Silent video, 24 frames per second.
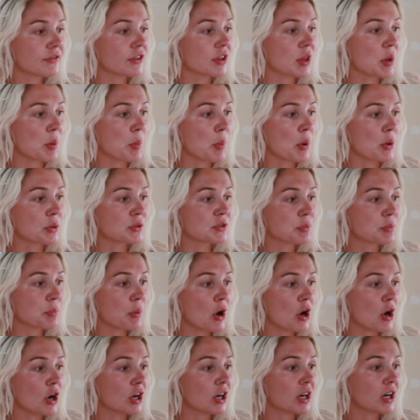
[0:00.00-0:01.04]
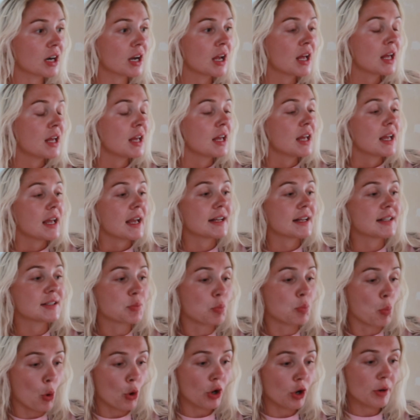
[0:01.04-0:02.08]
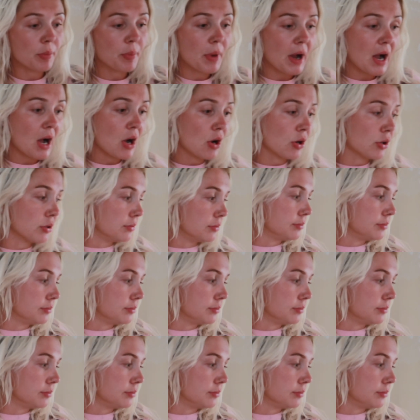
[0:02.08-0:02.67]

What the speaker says: for the most part. It's more about